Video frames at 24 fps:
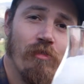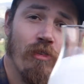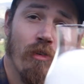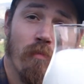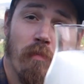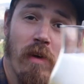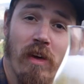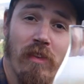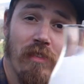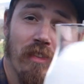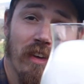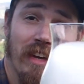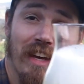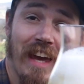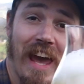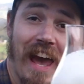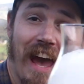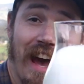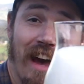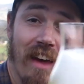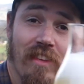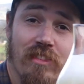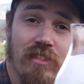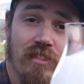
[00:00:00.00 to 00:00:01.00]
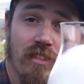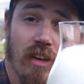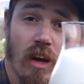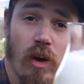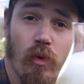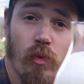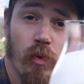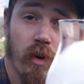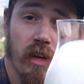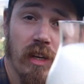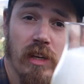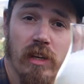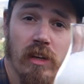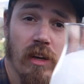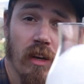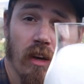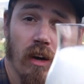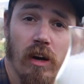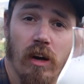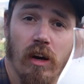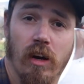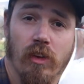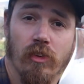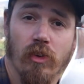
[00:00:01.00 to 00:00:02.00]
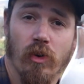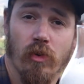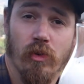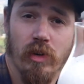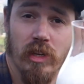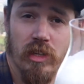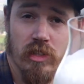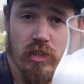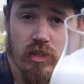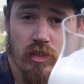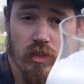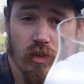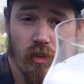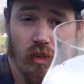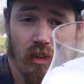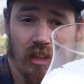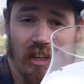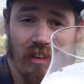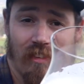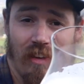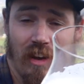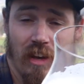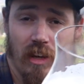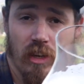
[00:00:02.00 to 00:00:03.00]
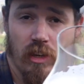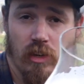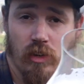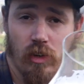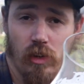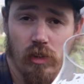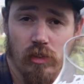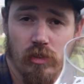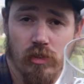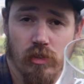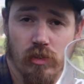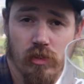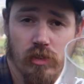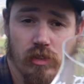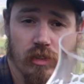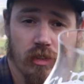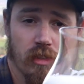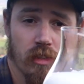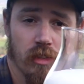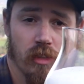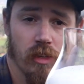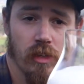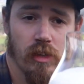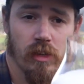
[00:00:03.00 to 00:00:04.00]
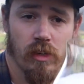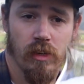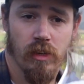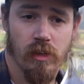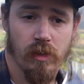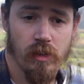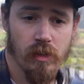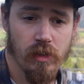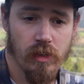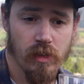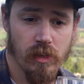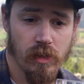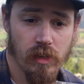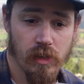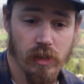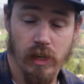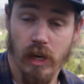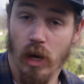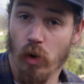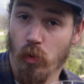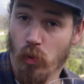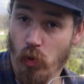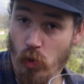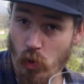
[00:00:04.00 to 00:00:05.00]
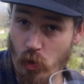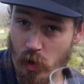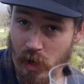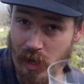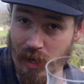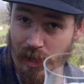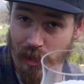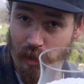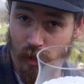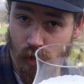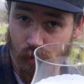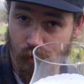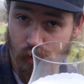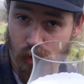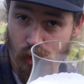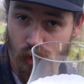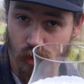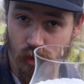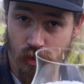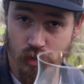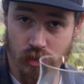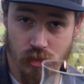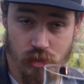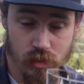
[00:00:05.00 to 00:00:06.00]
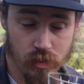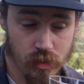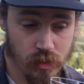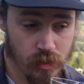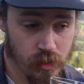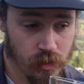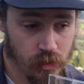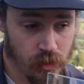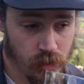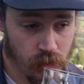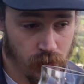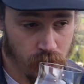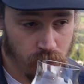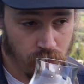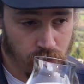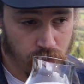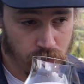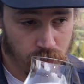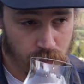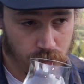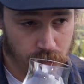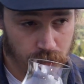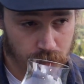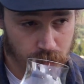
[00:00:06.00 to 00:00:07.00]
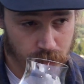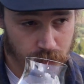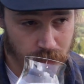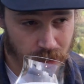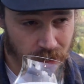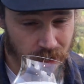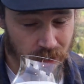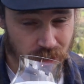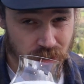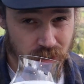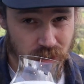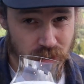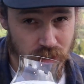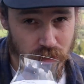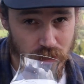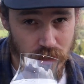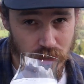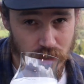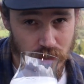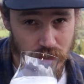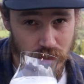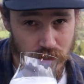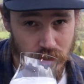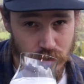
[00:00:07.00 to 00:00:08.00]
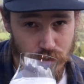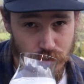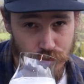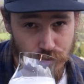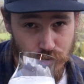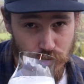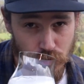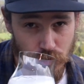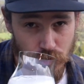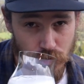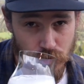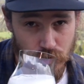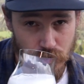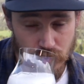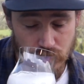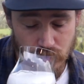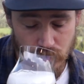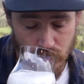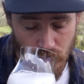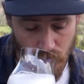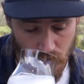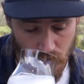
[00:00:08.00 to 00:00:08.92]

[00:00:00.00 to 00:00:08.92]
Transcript: fermenting and souring on original Quake cultures. A raw ale, of course, aged in either foeders